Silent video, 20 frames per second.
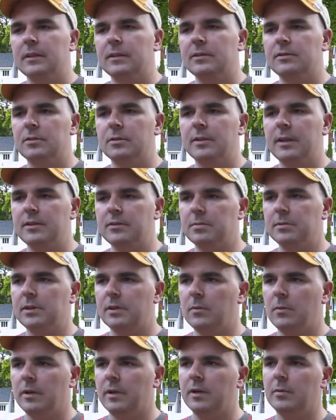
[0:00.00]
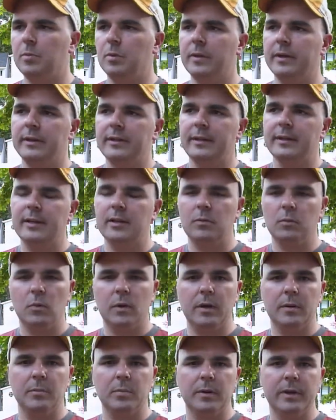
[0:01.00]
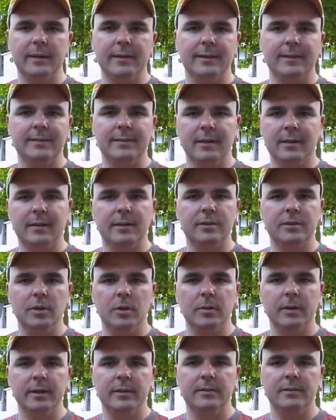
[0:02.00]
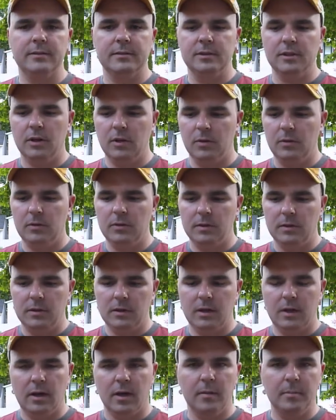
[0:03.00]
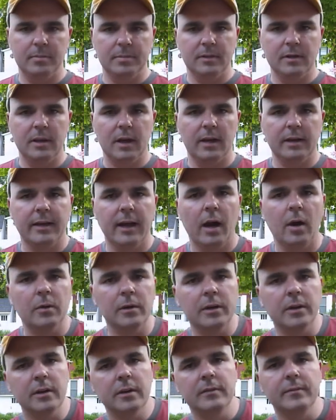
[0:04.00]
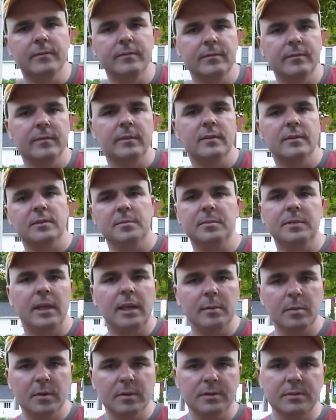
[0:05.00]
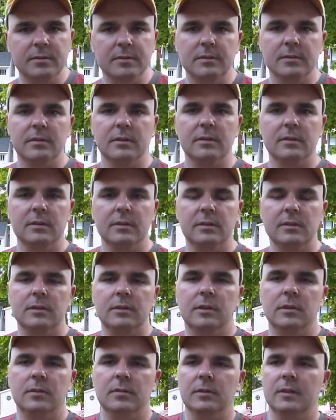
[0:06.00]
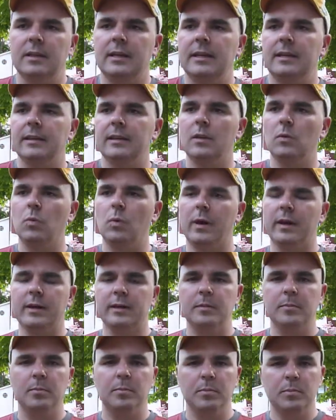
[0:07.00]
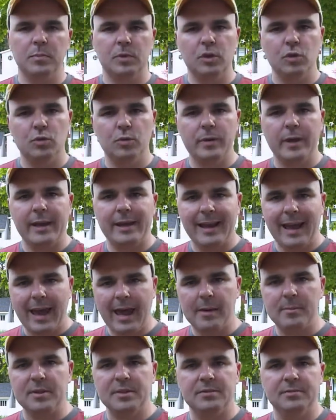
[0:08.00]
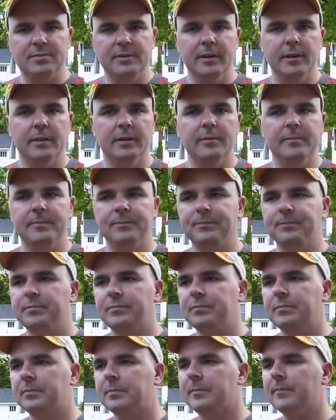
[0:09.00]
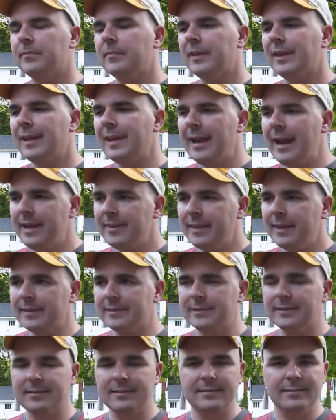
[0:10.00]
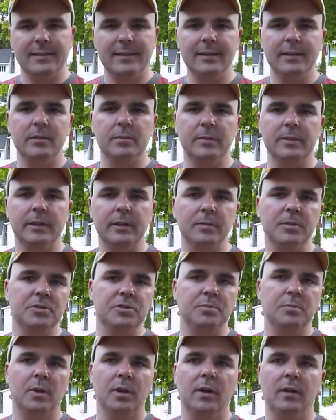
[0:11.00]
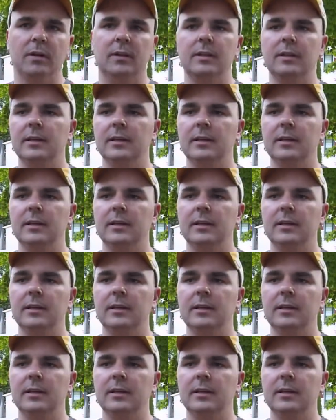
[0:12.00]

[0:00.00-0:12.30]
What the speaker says: So that's what they wanted to bring. They didn't want to bring the Dunkin' Donuts, you know, a counter, some tables, you know. They wanted to create atmosphere, and they succeeded when they were small.